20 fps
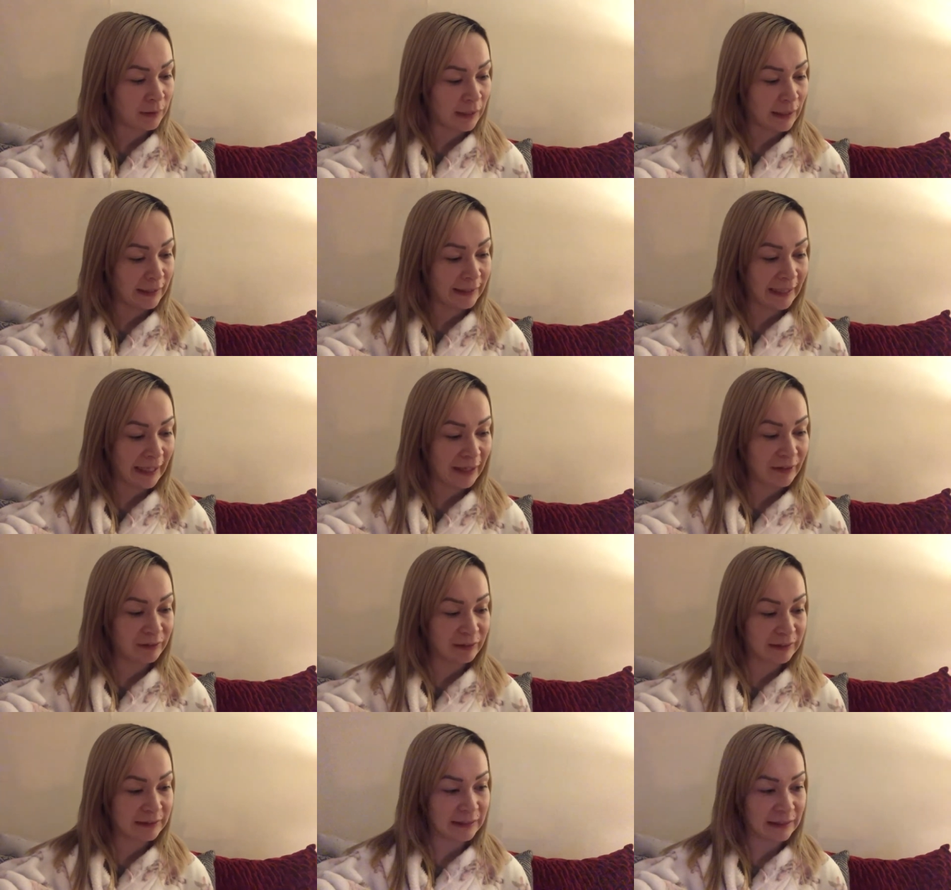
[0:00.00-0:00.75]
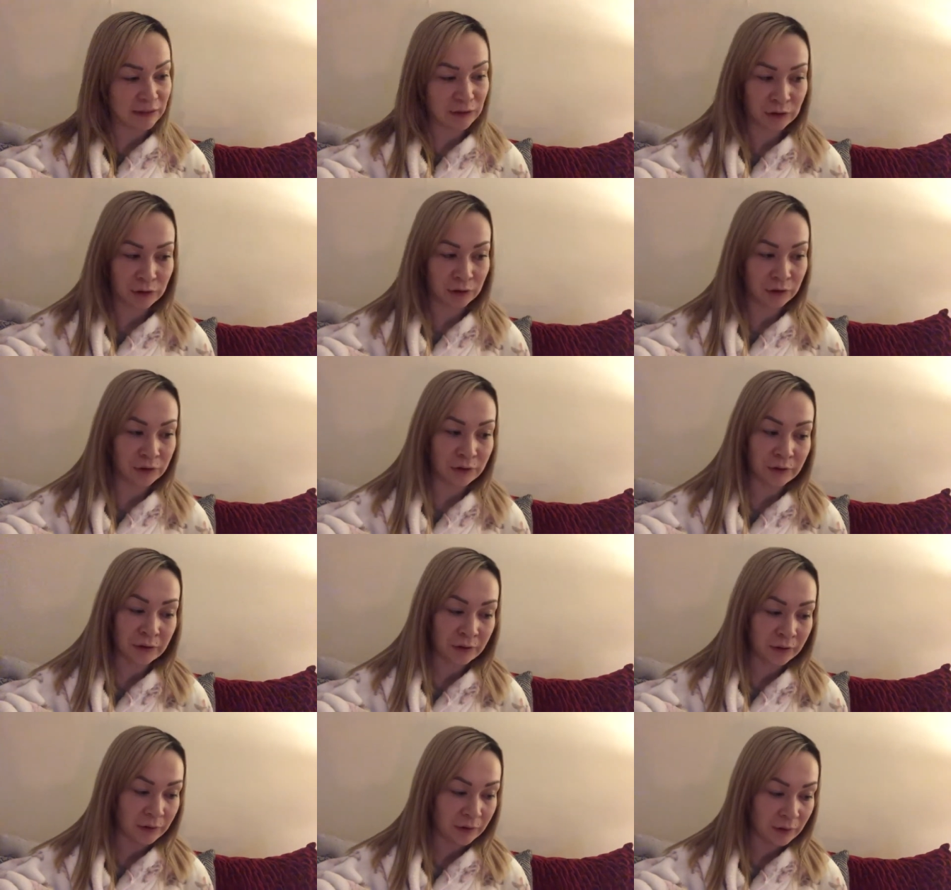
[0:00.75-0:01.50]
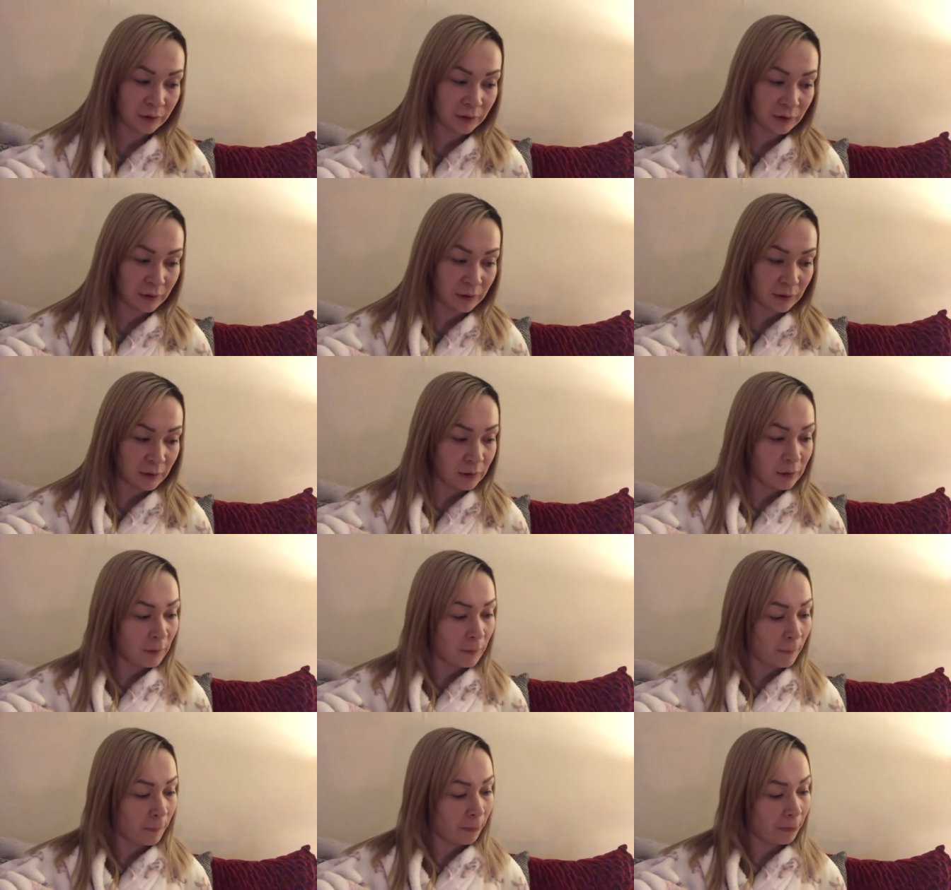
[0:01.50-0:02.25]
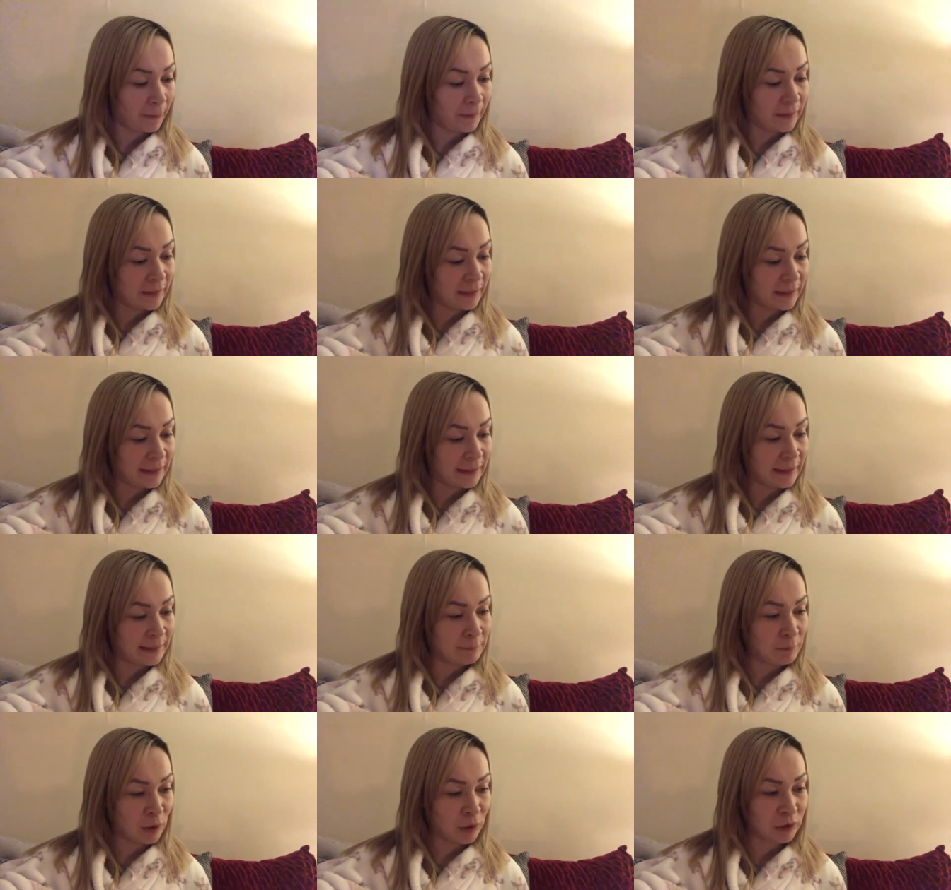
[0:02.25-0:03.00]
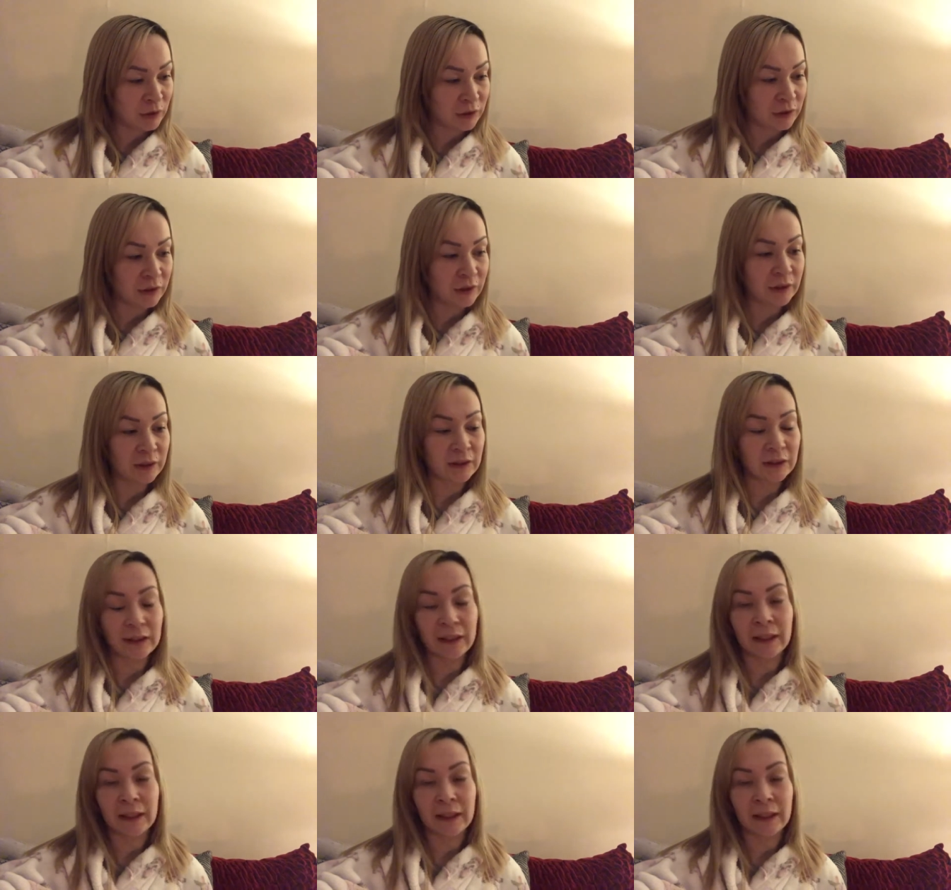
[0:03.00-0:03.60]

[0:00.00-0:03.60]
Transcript: and hair extensions um artist.